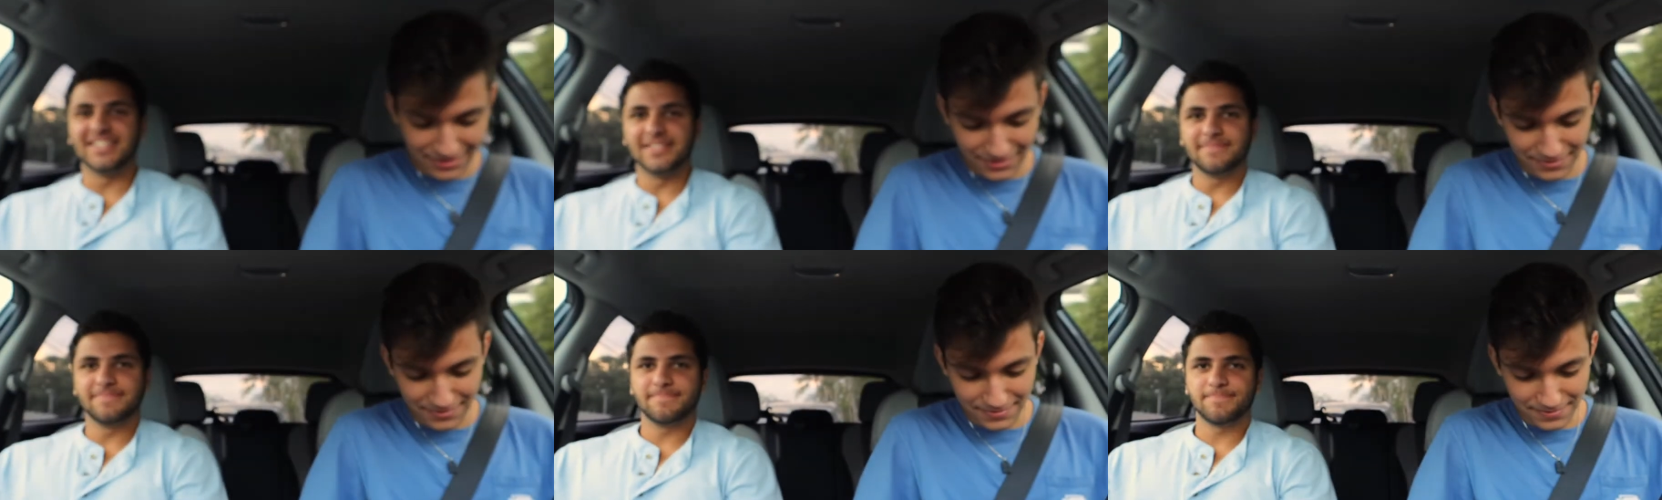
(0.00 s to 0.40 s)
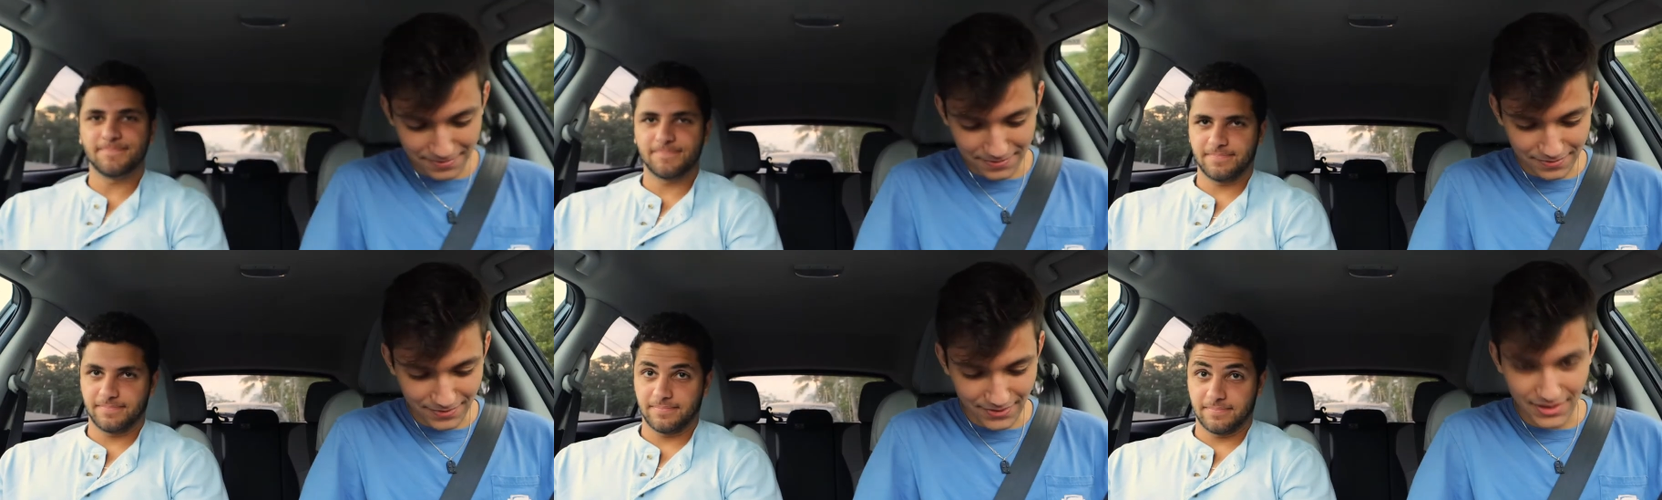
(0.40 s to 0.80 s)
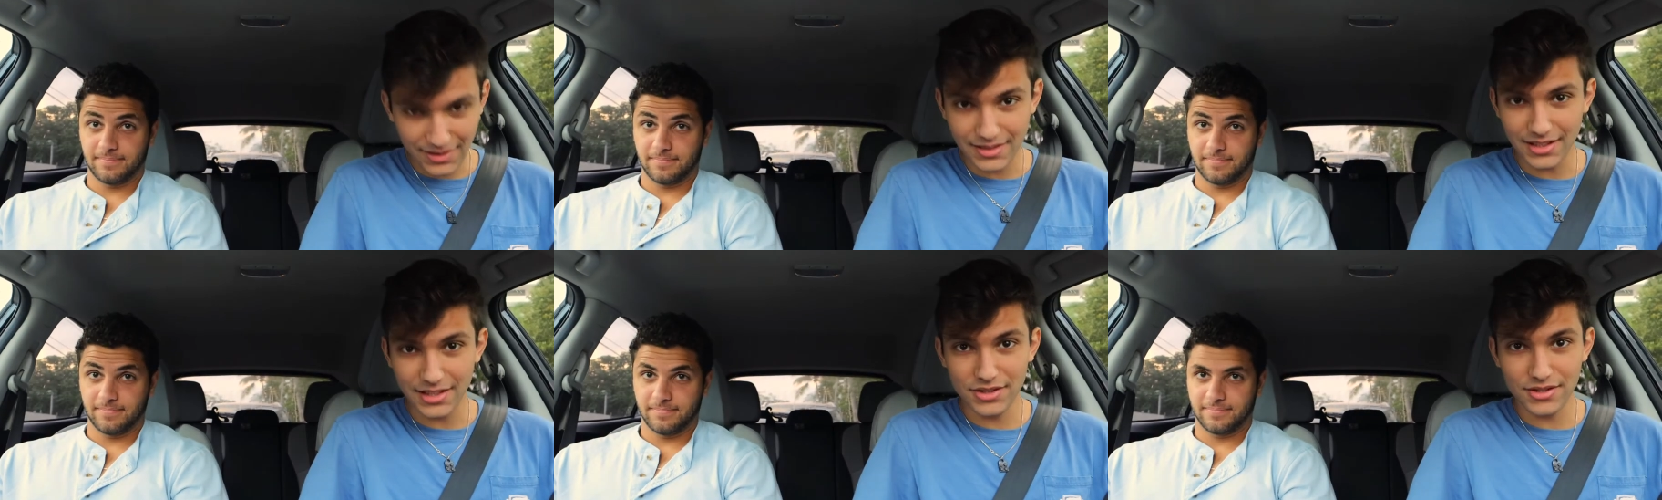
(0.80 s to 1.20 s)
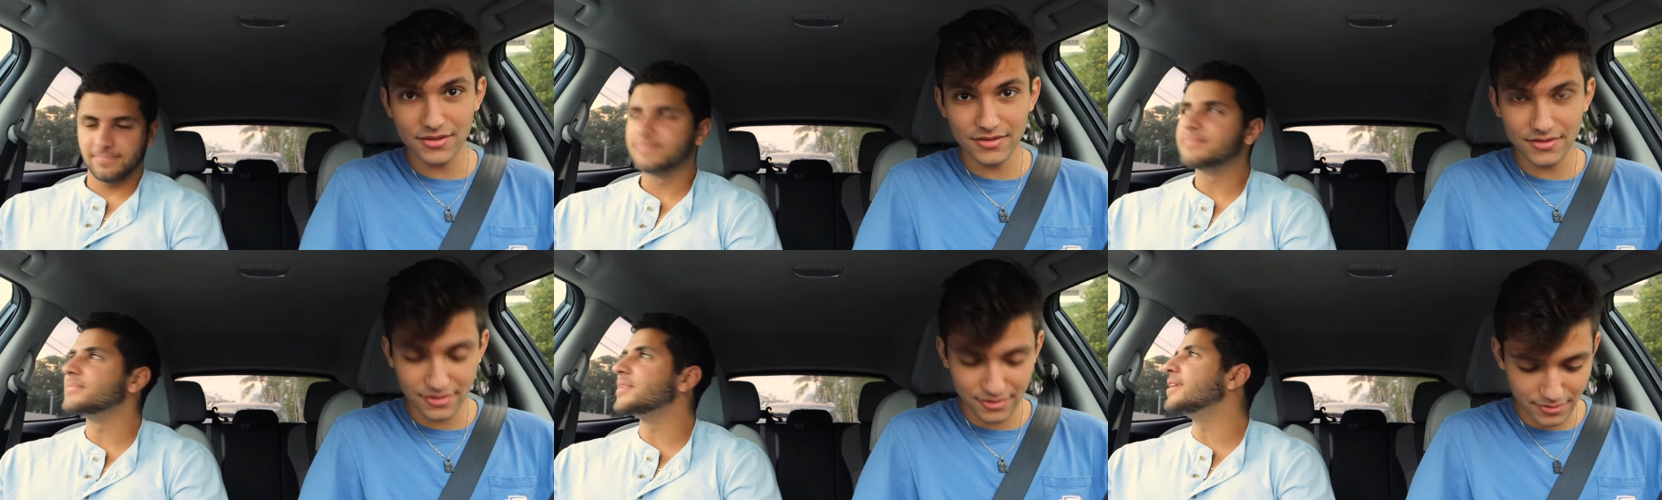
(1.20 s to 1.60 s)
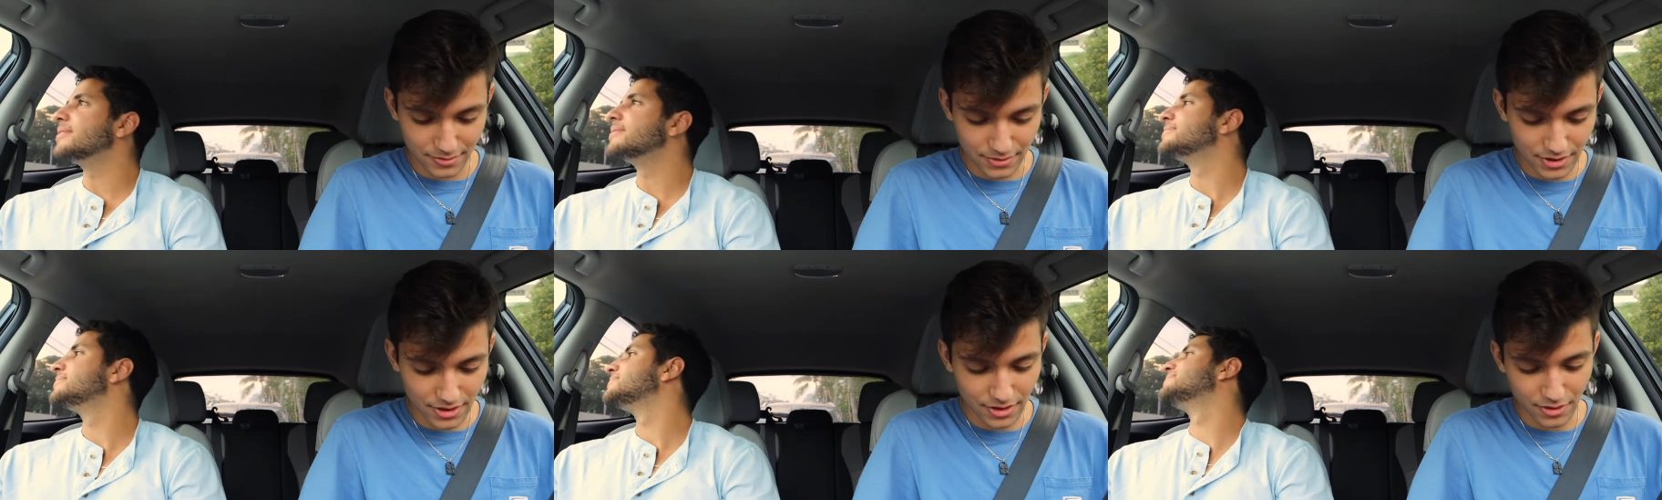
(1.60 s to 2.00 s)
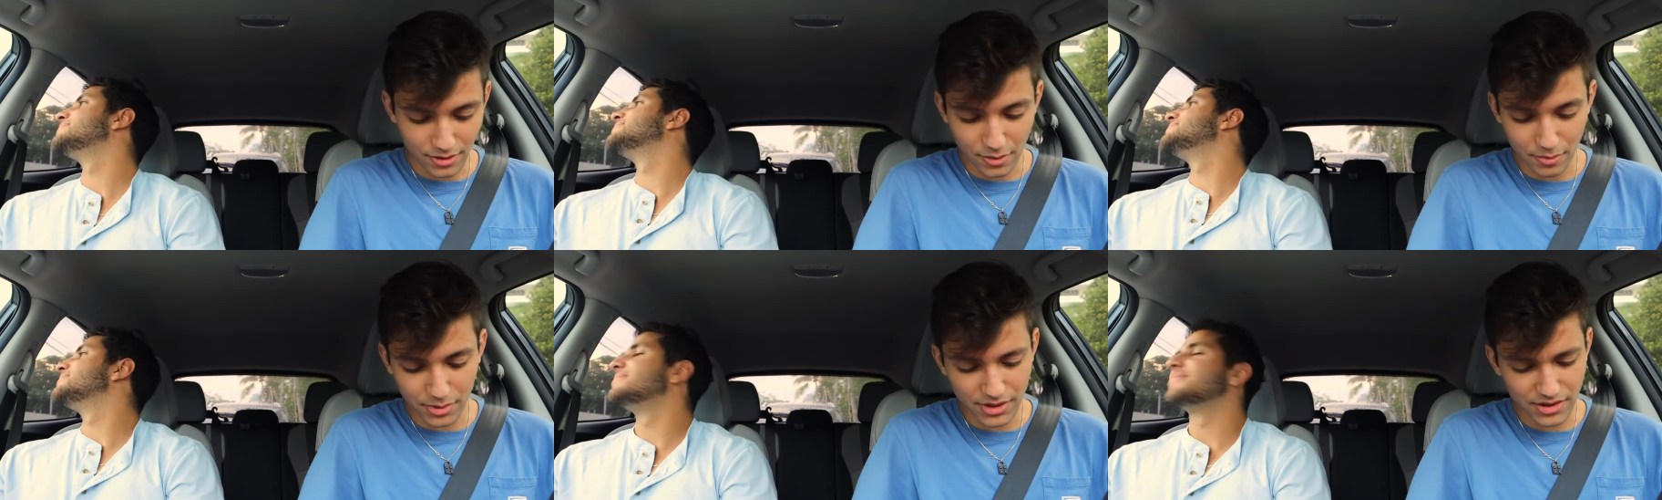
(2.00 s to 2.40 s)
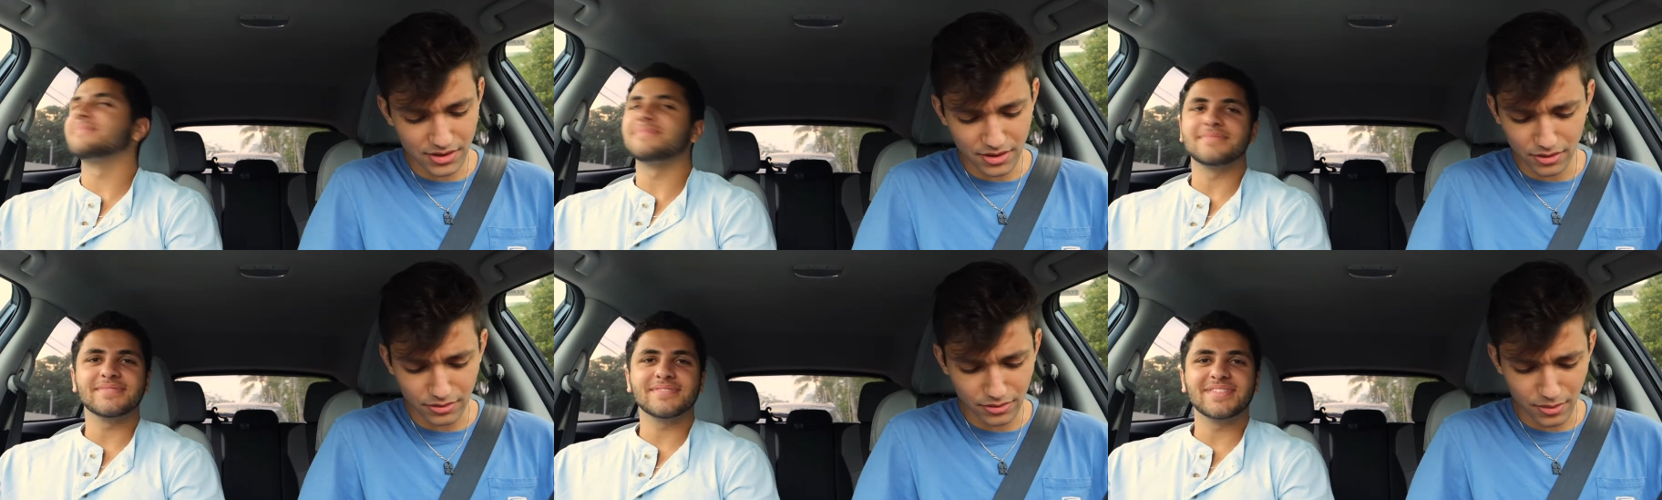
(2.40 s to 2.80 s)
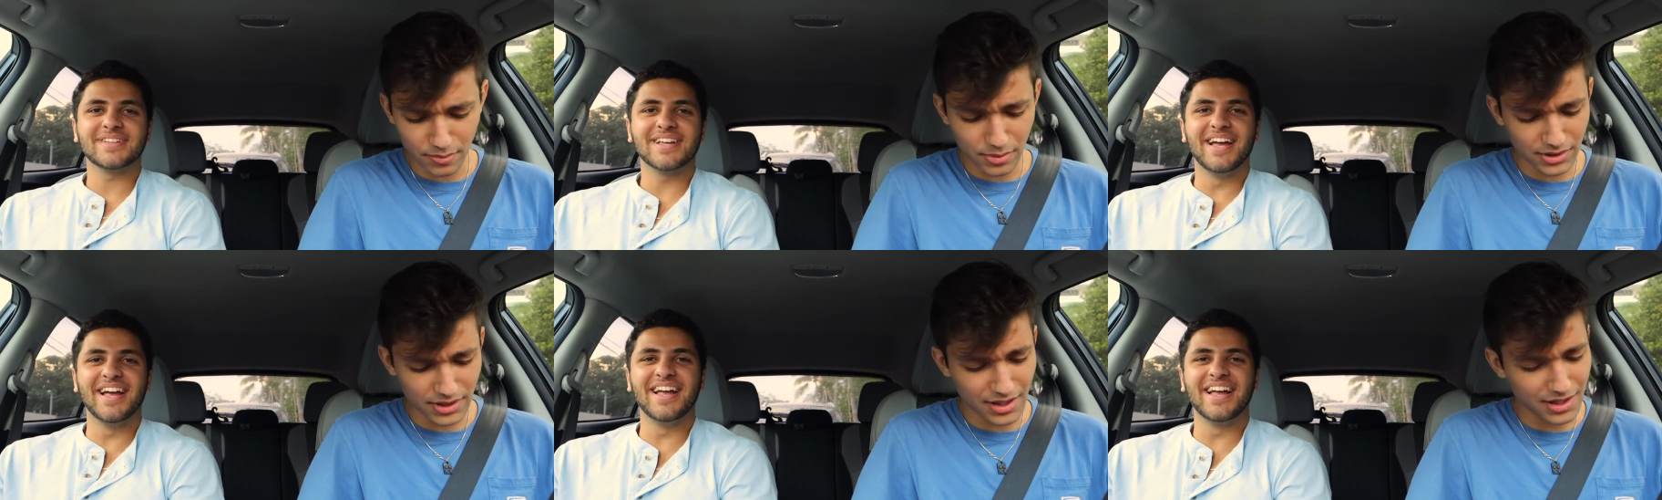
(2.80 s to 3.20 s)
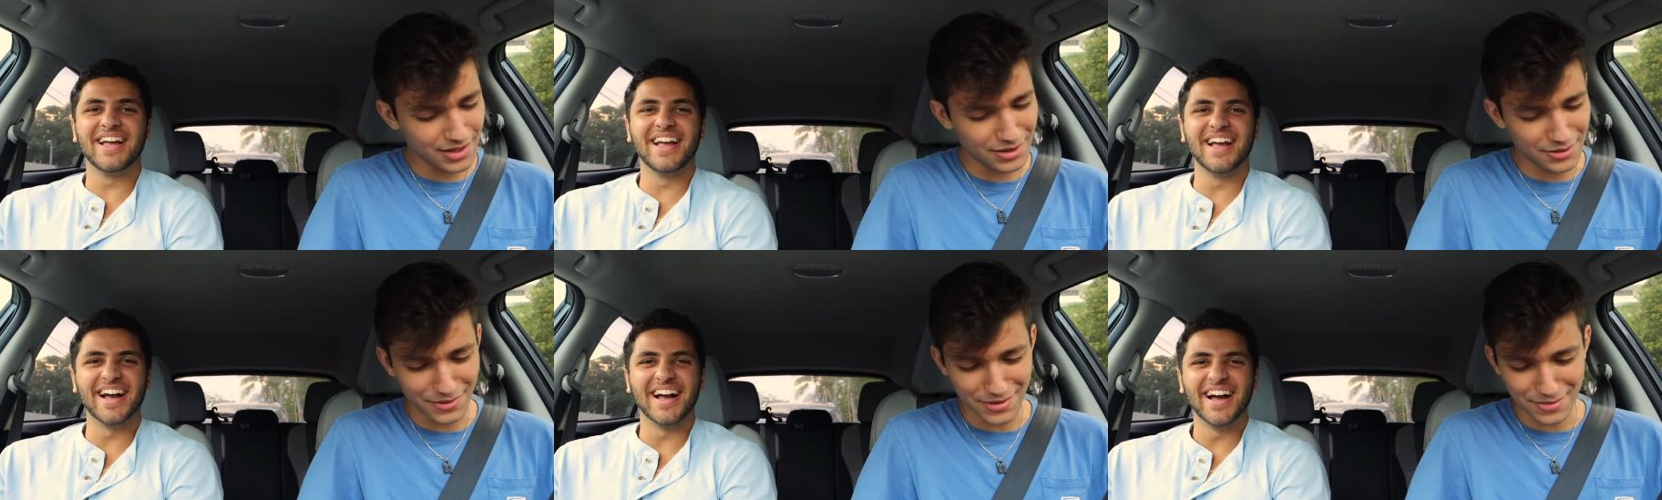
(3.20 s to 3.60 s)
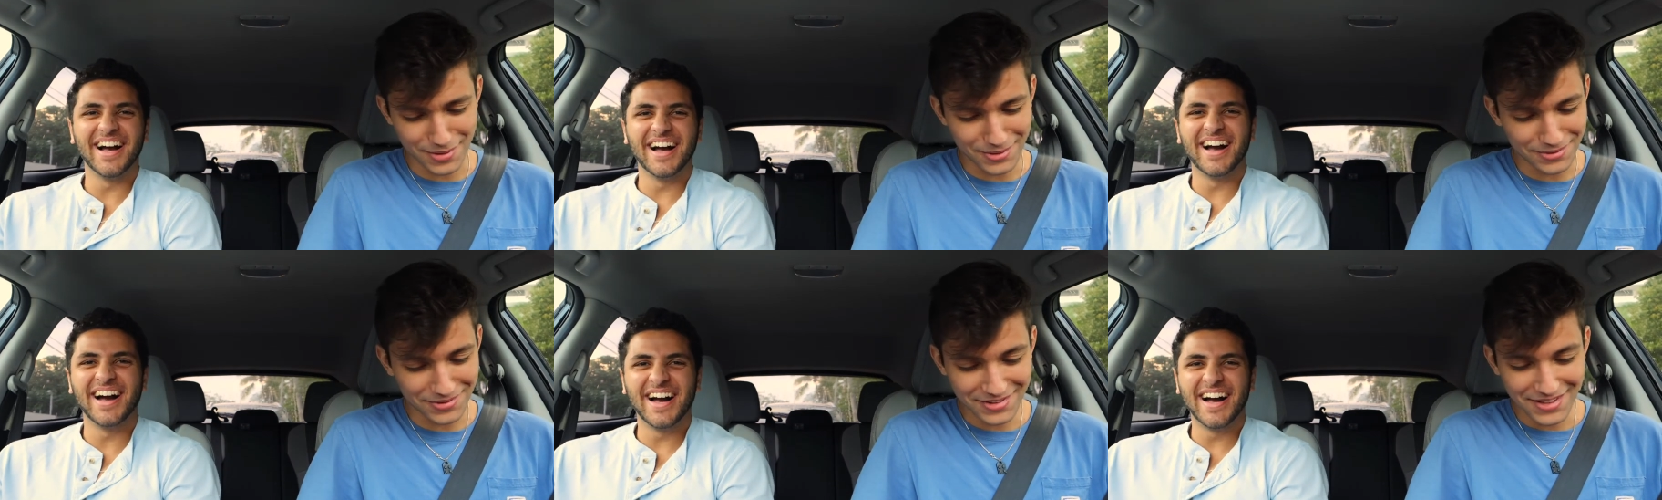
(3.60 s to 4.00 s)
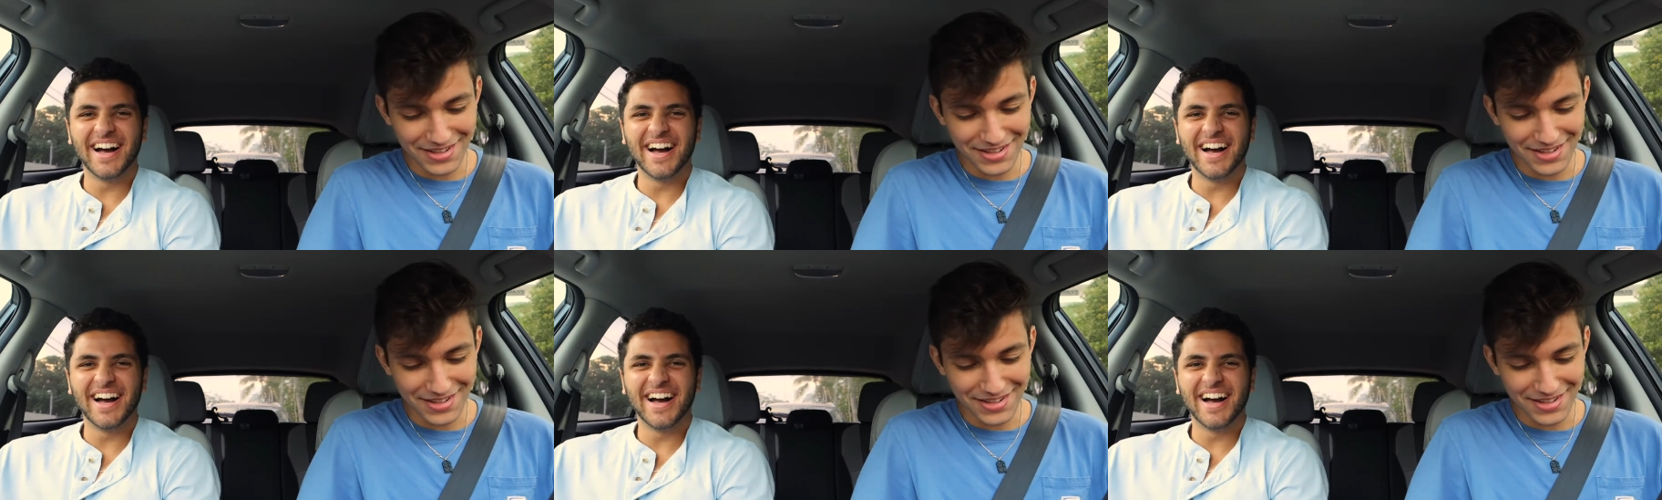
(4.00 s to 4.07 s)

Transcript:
Speaker 1: it. Did you? No. No, please don't put that anywhere, bro.